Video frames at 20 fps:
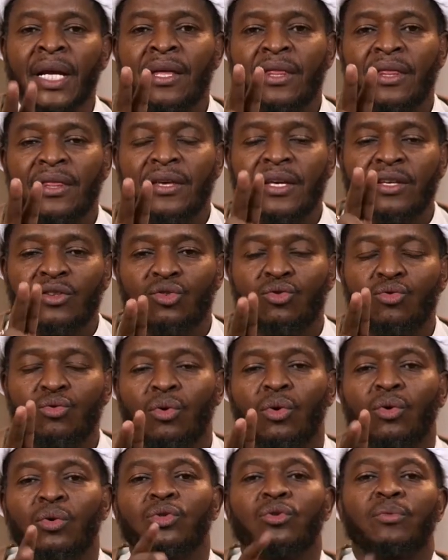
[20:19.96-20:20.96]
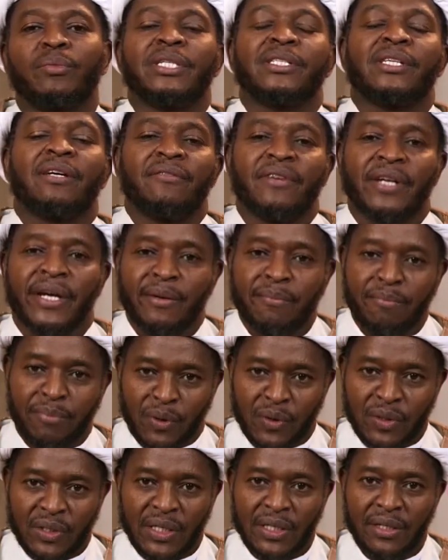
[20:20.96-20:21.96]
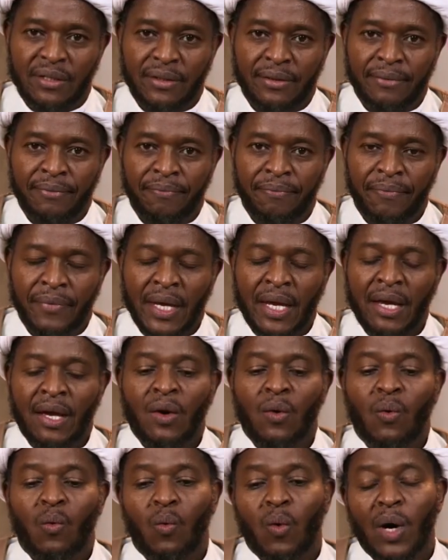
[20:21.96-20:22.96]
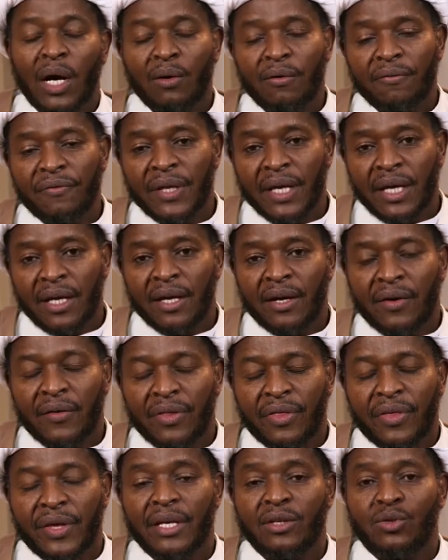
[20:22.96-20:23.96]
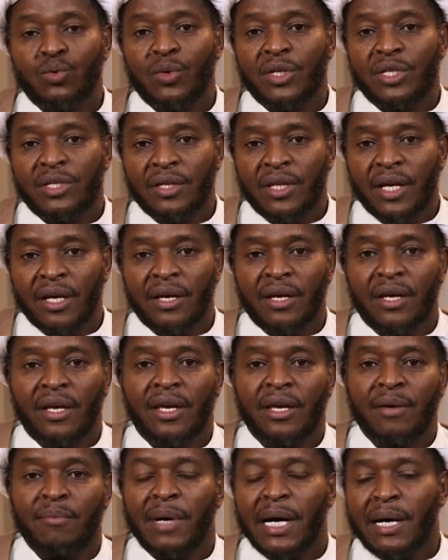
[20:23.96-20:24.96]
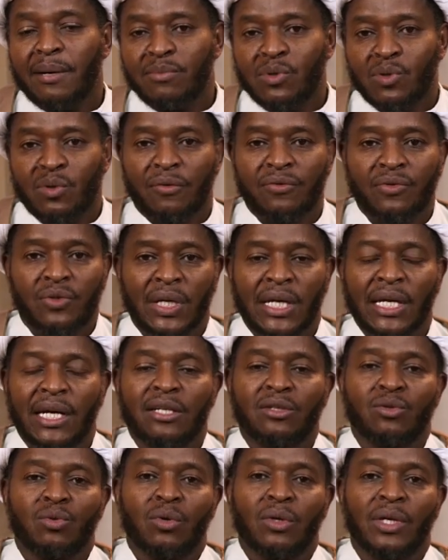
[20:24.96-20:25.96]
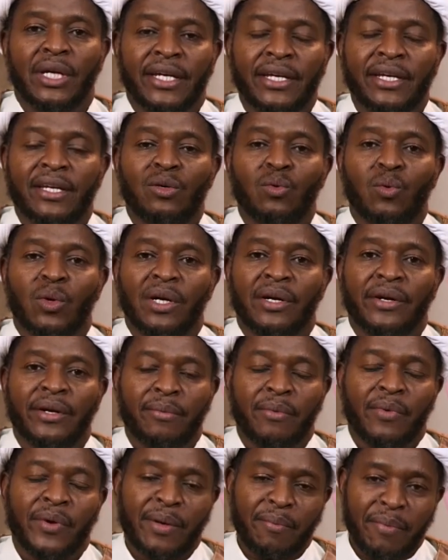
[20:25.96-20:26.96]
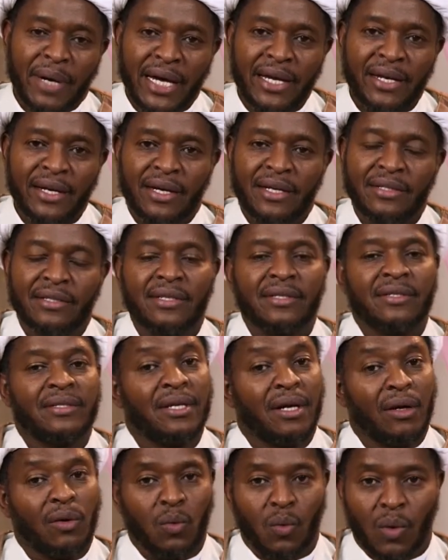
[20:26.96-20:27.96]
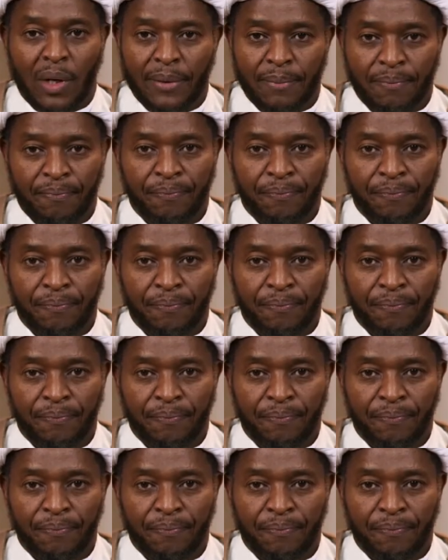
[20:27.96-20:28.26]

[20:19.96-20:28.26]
These two khutbas are very important. One of the things which the Imams of Salatul Eid will re remind us is taqwa.